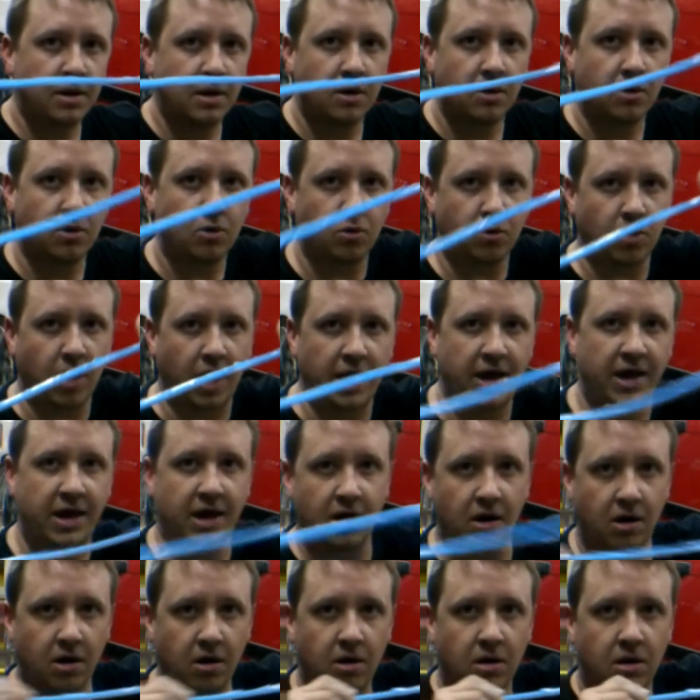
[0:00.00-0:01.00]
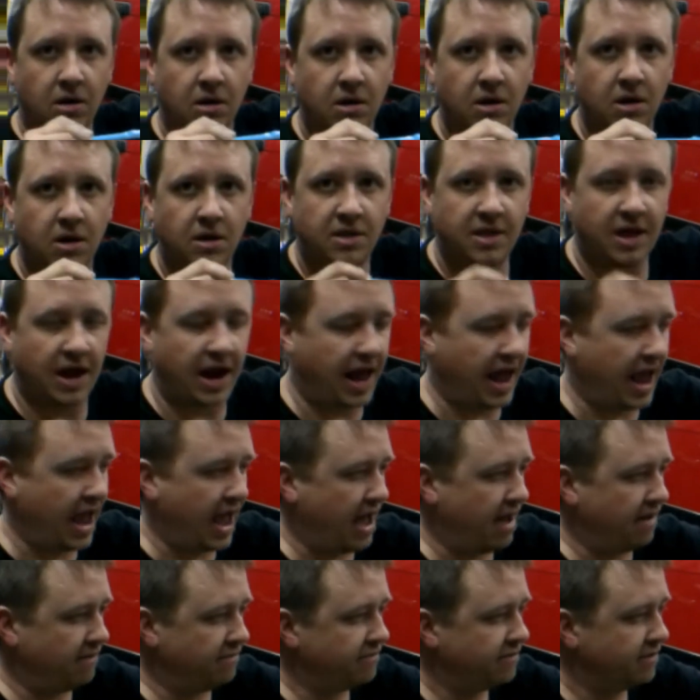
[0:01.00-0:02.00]
right here that
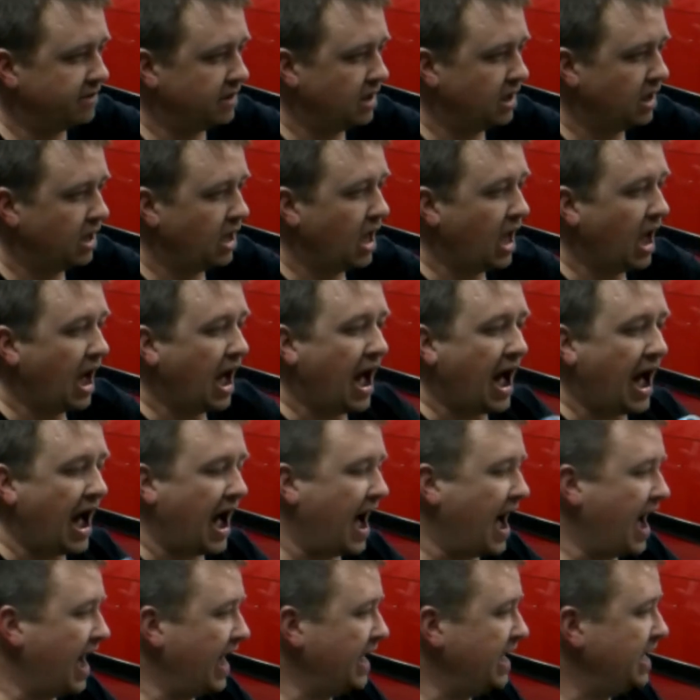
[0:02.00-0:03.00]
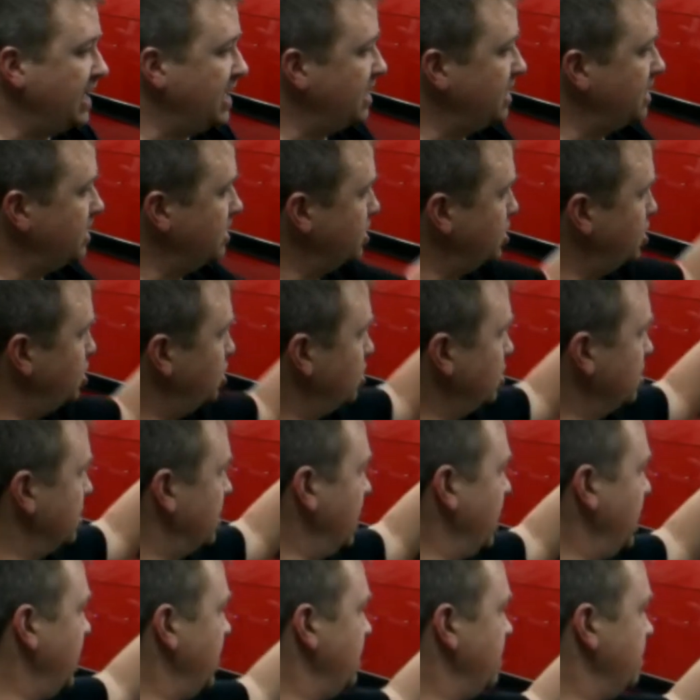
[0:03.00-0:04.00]
I took
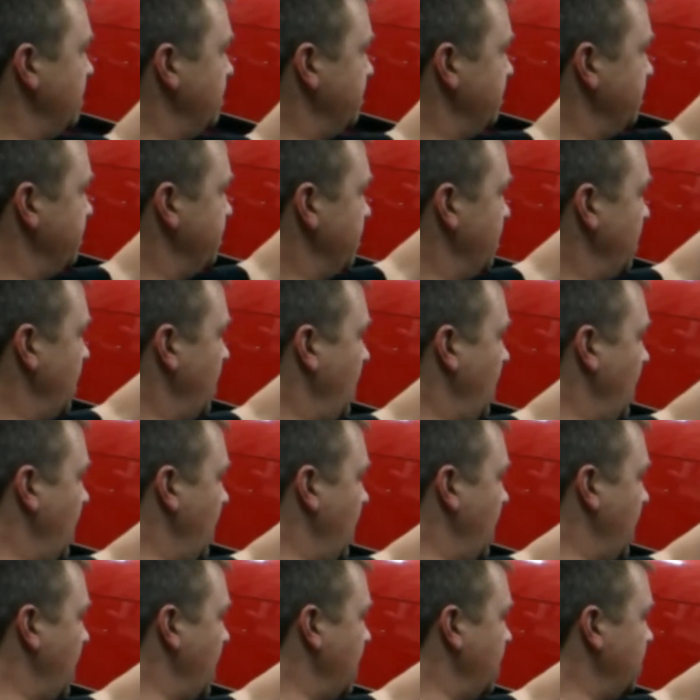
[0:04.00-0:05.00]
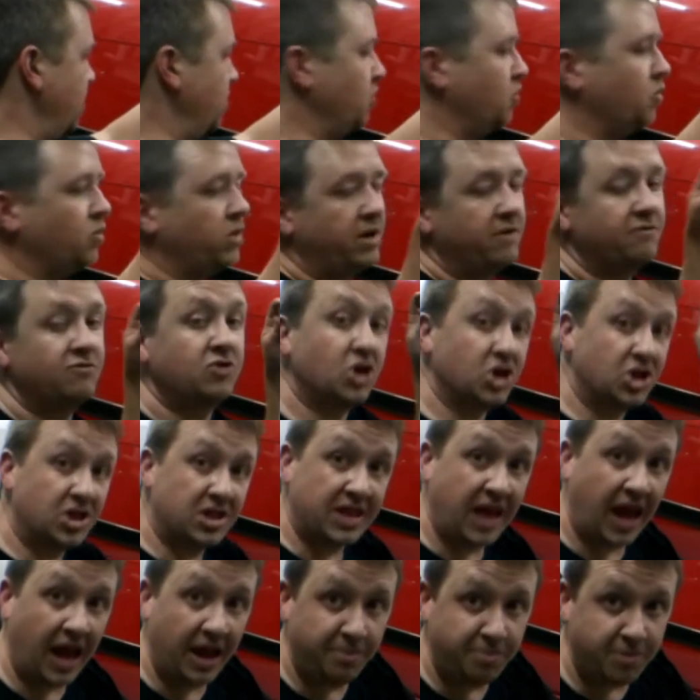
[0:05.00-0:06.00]
it and we've just
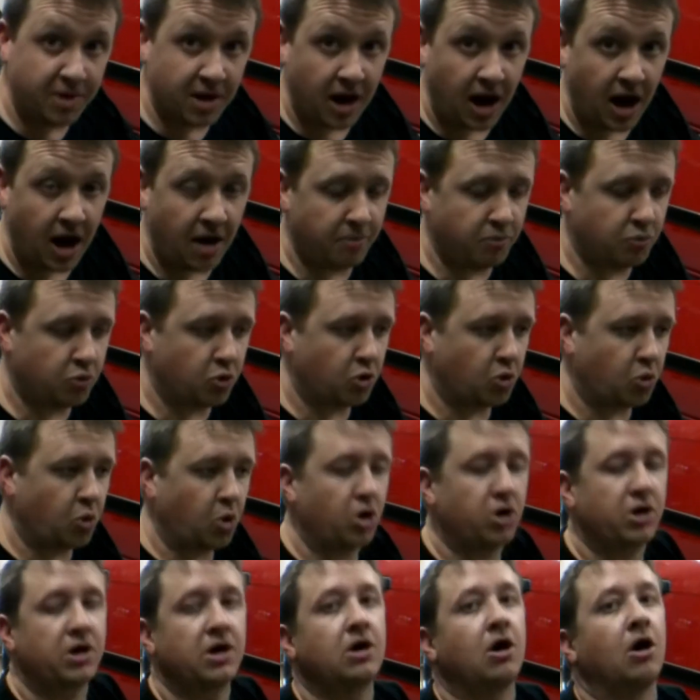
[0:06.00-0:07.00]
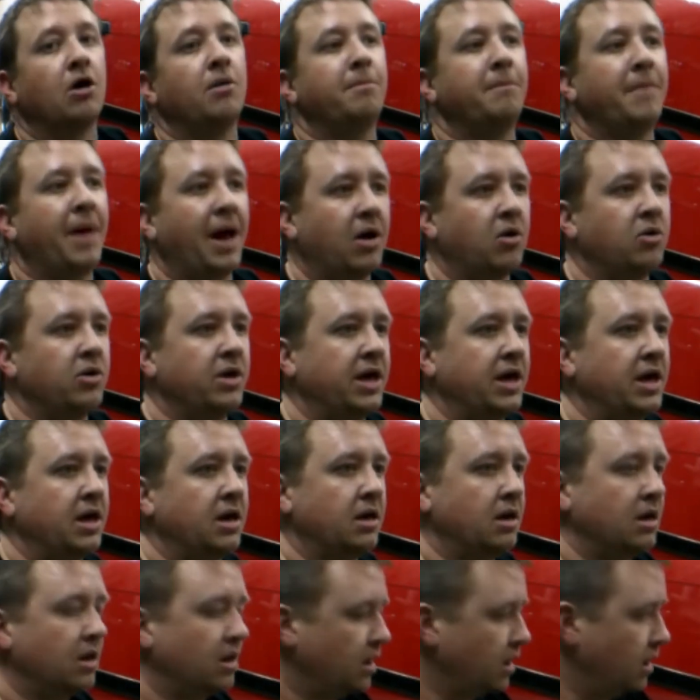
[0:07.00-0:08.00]
taped it up. We're working on mounting,
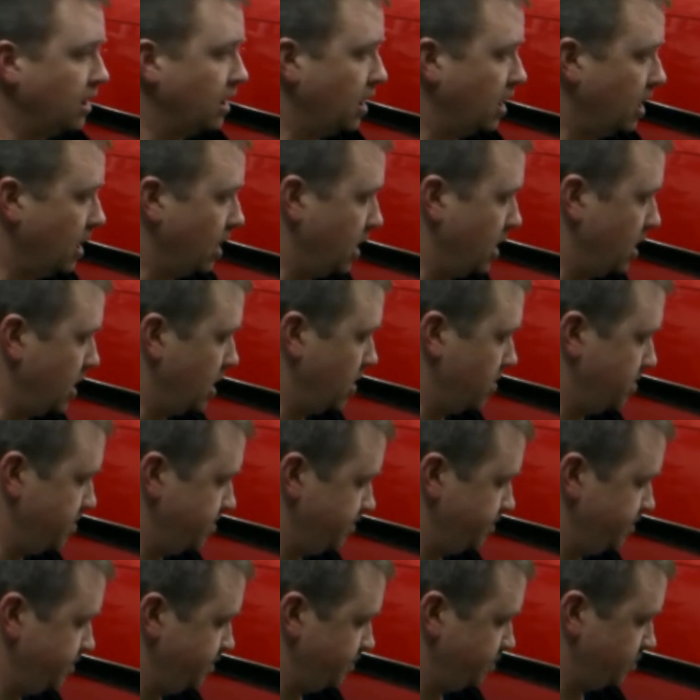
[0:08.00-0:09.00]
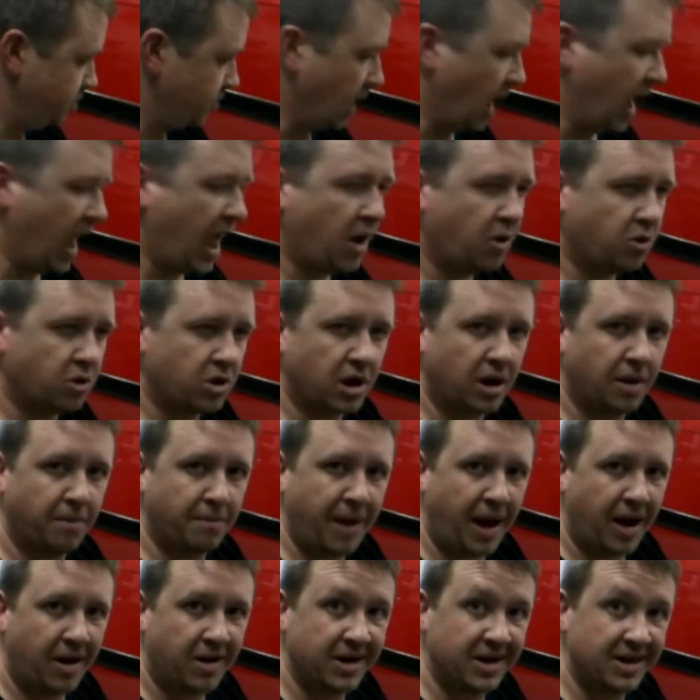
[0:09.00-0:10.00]
how we're going to
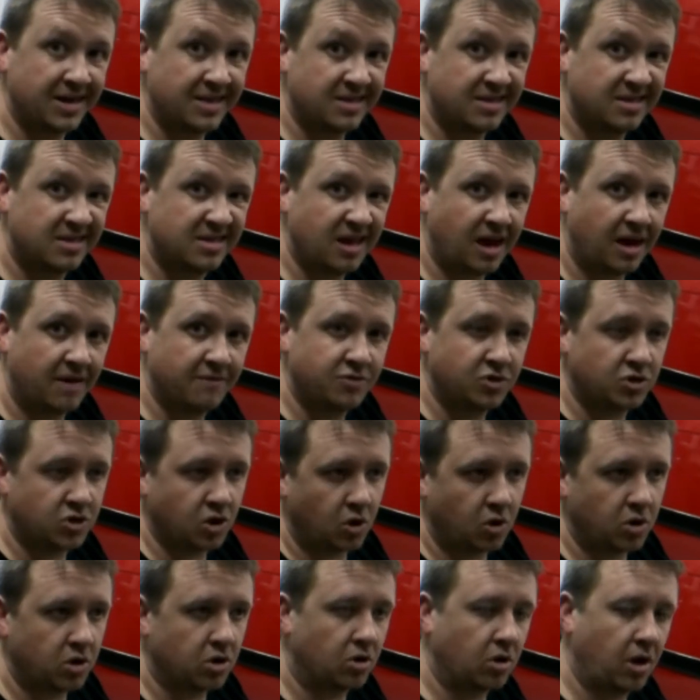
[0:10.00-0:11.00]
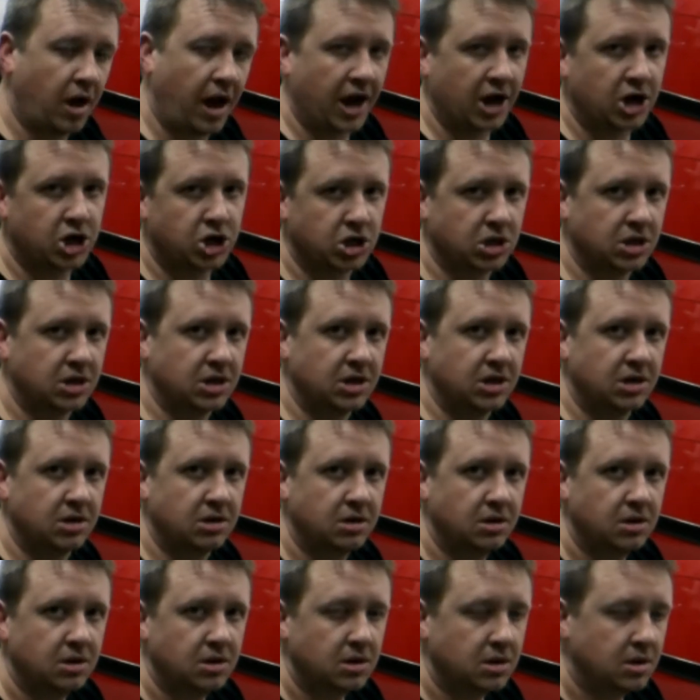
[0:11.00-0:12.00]
mount it and stuff, so it'll actually,
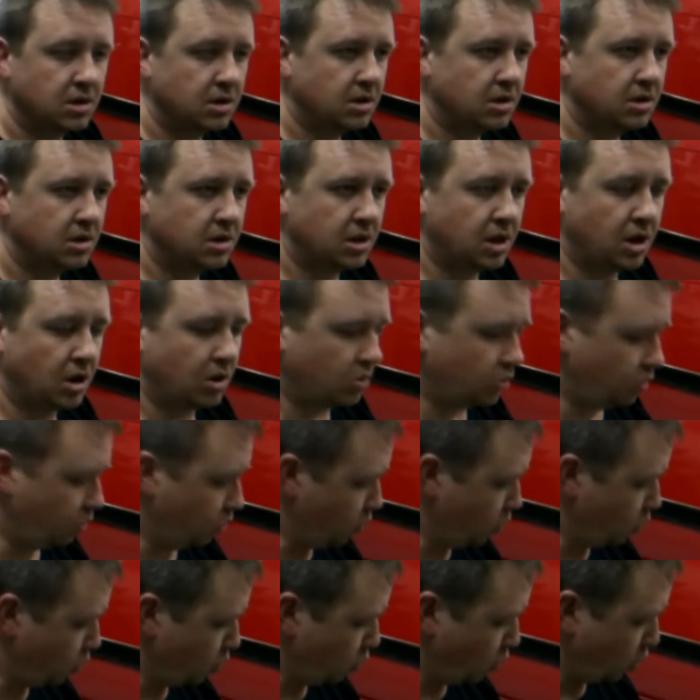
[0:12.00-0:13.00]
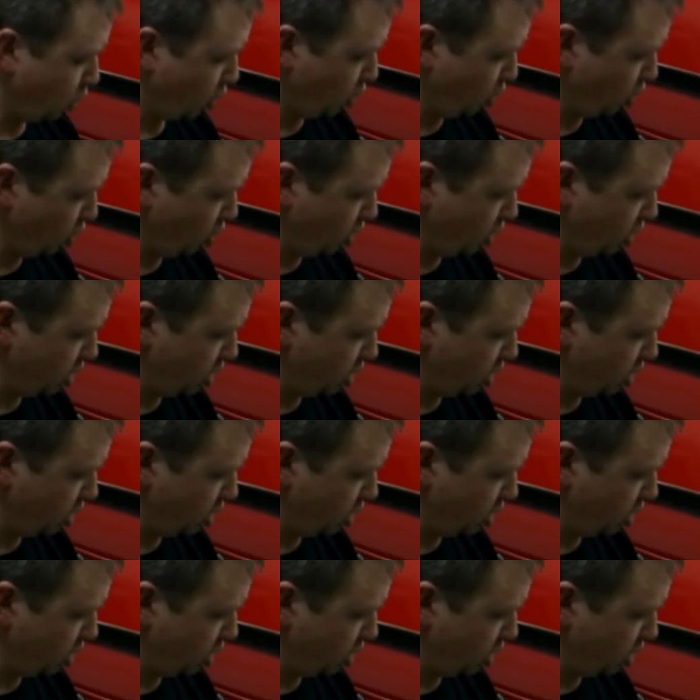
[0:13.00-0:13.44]
work.